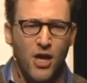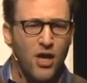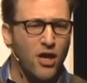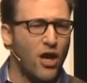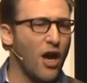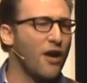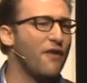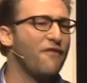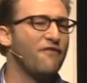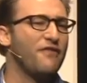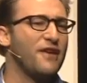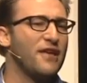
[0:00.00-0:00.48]
Got
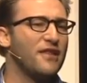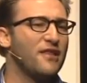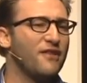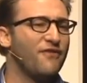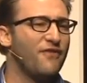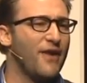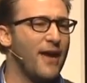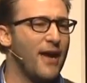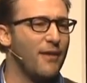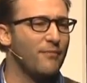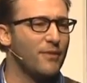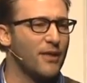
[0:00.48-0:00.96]
to feed the
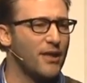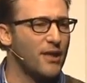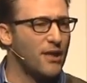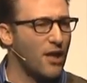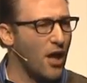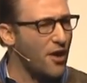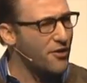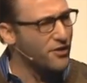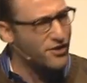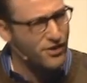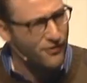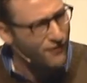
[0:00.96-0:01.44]
family. Got
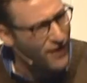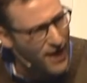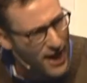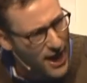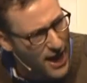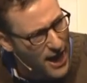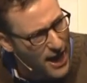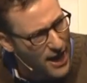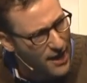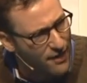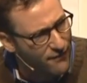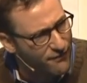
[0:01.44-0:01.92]
to
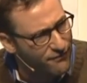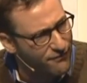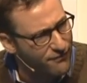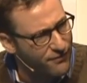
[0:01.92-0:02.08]
survive.